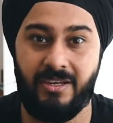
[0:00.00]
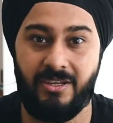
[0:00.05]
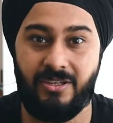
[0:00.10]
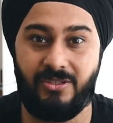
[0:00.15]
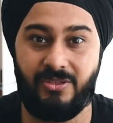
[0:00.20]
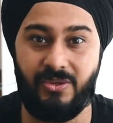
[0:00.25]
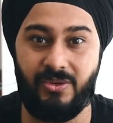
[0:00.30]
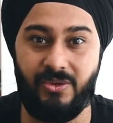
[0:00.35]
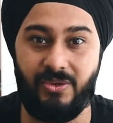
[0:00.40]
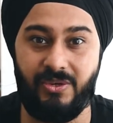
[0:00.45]

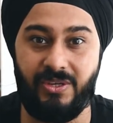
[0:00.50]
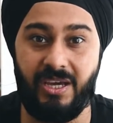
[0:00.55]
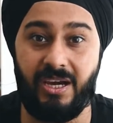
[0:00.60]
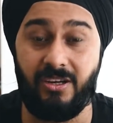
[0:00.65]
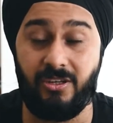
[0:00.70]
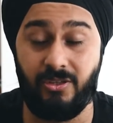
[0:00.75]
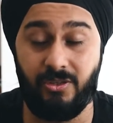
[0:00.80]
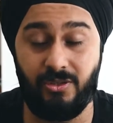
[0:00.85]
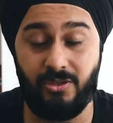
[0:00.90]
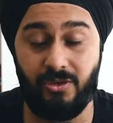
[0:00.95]
So yeah,
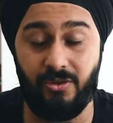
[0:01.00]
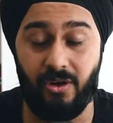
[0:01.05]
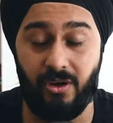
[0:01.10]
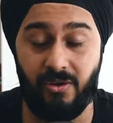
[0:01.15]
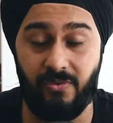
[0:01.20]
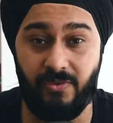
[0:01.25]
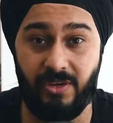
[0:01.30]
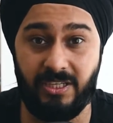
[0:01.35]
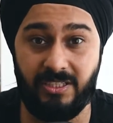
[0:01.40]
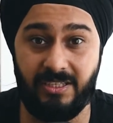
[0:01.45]
you should
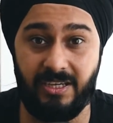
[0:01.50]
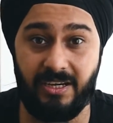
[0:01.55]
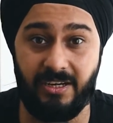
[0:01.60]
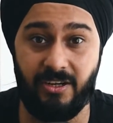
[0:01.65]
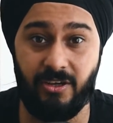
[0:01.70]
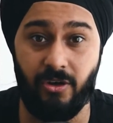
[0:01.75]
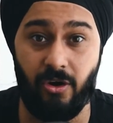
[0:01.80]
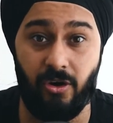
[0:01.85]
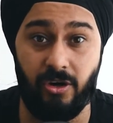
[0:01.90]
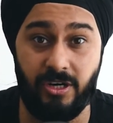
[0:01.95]
always get
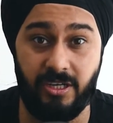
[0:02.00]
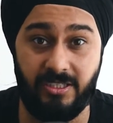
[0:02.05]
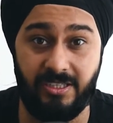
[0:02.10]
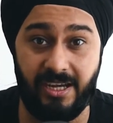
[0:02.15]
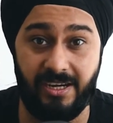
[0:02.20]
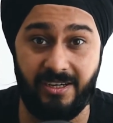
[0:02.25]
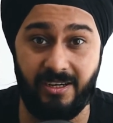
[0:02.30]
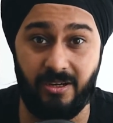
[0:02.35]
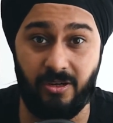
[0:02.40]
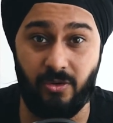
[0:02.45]
your
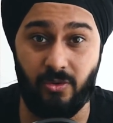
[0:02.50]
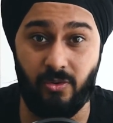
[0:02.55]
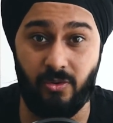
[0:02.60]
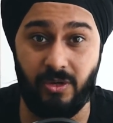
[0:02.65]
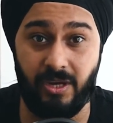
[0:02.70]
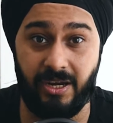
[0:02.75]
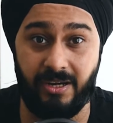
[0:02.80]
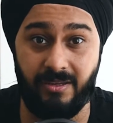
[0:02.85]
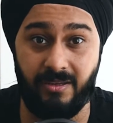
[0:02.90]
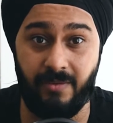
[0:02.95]
designer to
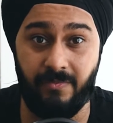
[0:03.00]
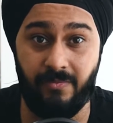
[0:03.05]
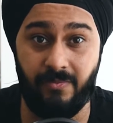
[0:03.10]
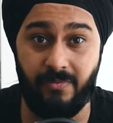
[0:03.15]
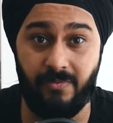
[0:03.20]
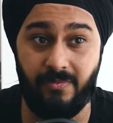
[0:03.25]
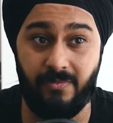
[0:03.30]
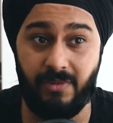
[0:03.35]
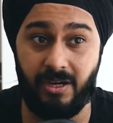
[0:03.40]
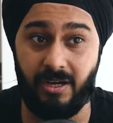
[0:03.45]
get
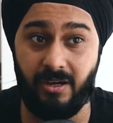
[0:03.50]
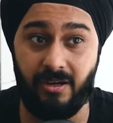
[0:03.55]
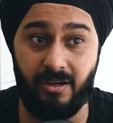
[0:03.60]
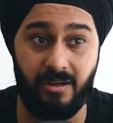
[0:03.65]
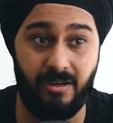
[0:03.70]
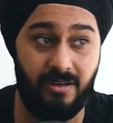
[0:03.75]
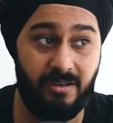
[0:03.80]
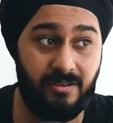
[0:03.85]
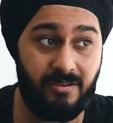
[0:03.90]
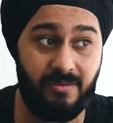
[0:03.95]
them,
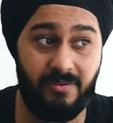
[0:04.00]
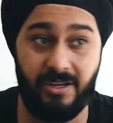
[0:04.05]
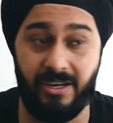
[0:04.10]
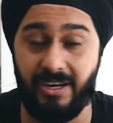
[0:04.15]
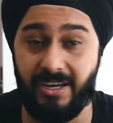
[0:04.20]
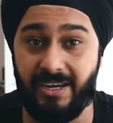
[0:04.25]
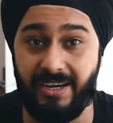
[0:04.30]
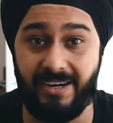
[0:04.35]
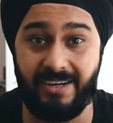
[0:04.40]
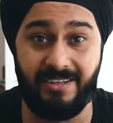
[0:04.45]

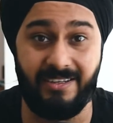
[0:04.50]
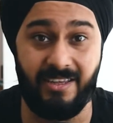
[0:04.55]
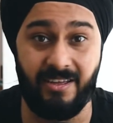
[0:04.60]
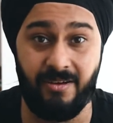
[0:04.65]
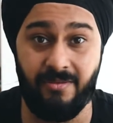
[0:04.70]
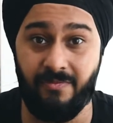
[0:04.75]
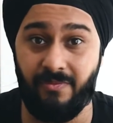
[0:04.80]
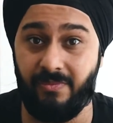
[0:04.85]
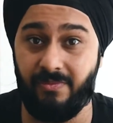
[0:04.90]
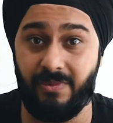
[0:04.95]
create
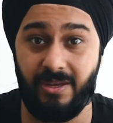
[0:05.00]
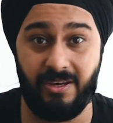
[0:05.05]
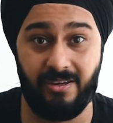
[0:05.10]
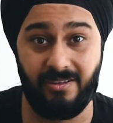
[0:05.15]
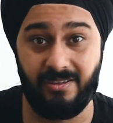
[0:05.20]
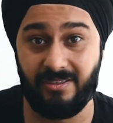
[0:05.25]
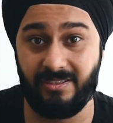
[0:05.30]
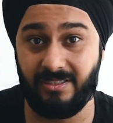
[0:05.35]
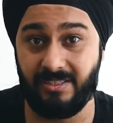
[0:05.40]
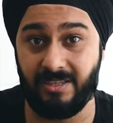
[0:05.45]
them
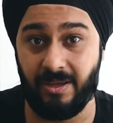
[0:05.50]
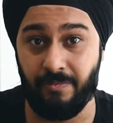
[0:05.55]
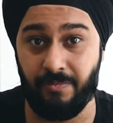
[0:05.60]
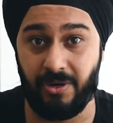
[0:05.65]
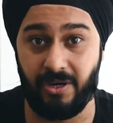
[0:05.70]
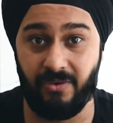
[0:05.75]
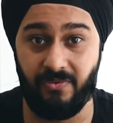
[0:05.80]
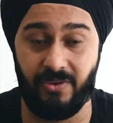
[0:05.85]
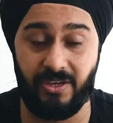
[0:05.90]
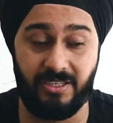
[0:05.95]
in
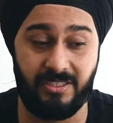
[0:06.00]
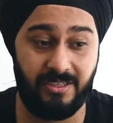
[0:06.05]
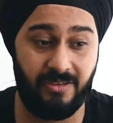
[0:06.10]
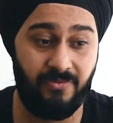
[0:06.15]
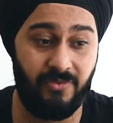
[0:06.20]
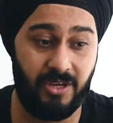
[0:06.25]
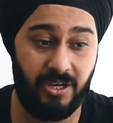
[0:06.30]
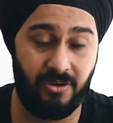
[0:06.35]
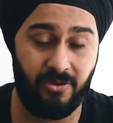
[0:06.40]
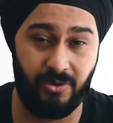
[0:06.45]
separate ways, and
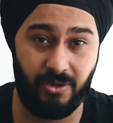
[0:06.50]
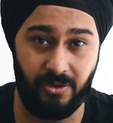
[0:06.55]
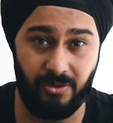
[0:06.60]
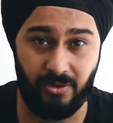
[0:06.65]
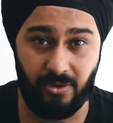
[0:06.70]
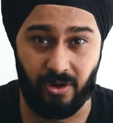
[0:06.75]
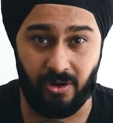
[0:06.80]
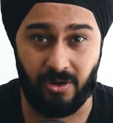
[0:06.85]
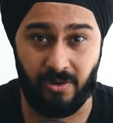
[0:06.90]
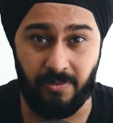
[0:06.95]
we are going to
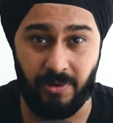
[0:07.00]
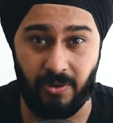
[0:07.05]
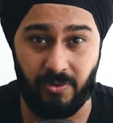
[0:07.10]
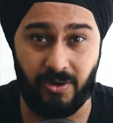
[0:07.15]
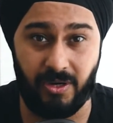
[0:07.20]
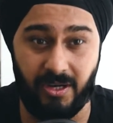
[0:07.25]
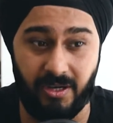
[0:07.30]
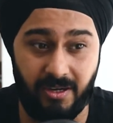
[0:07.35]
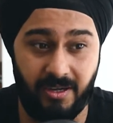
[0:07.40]
talk about it.